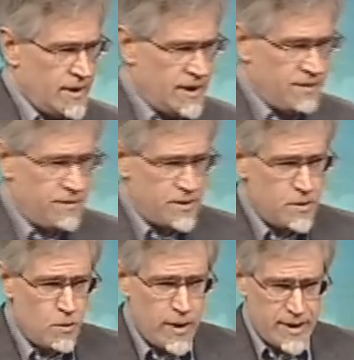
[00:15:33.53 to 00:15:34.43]
If
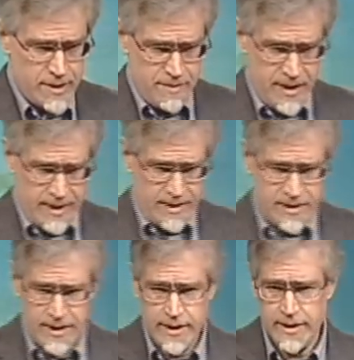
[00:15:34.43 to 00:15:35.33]
you
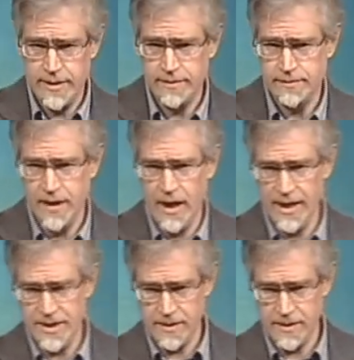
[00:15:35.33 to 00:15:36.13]
recommend high